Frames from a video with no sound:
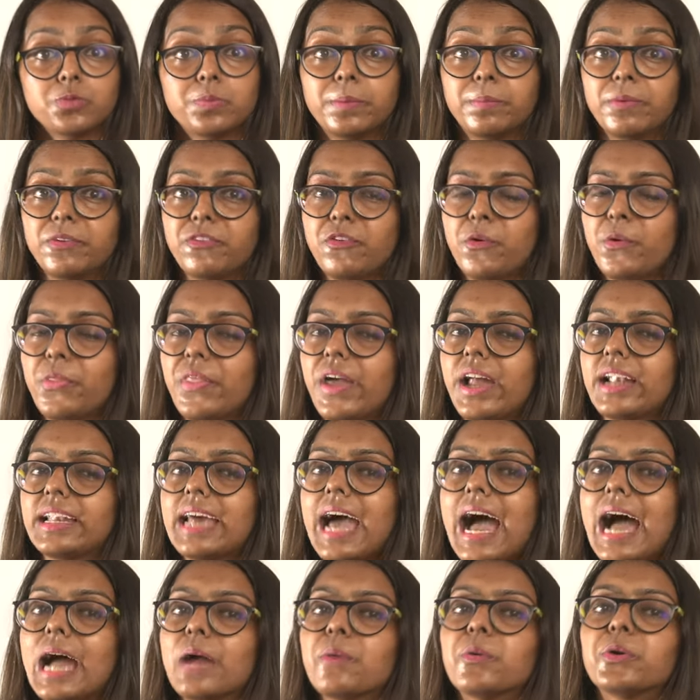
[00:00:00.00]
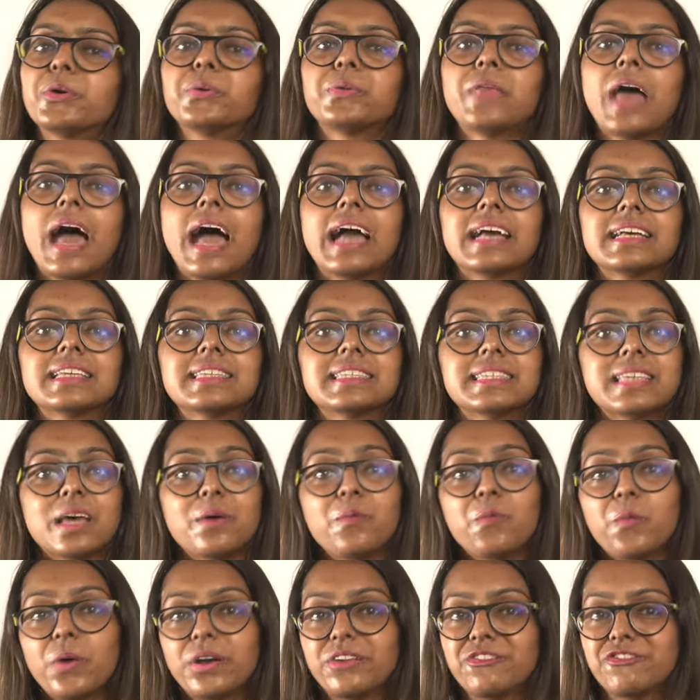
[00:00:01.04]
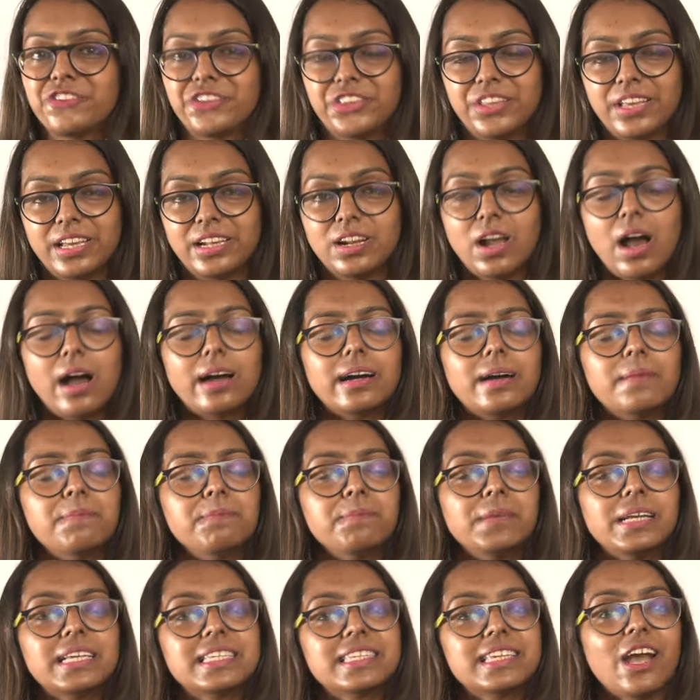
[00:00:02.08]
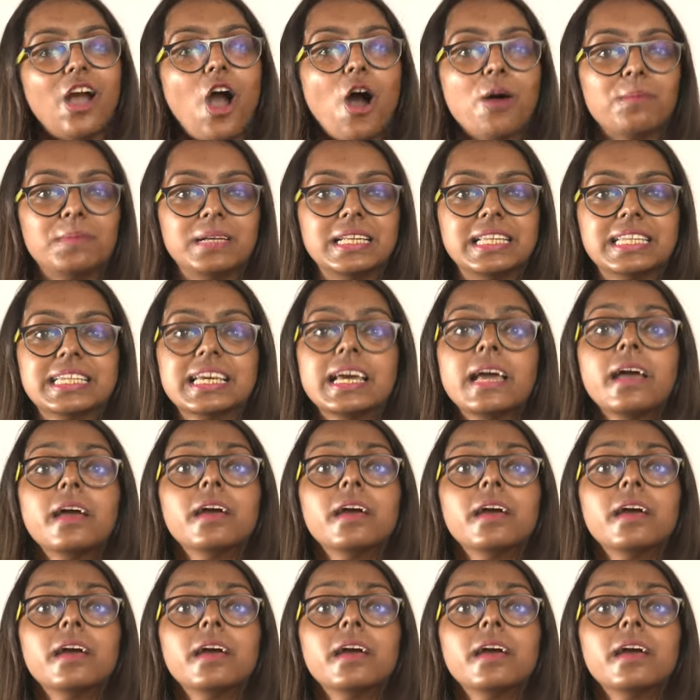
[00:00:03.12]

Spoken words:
But before that, I want to thank someone for their amazing comment.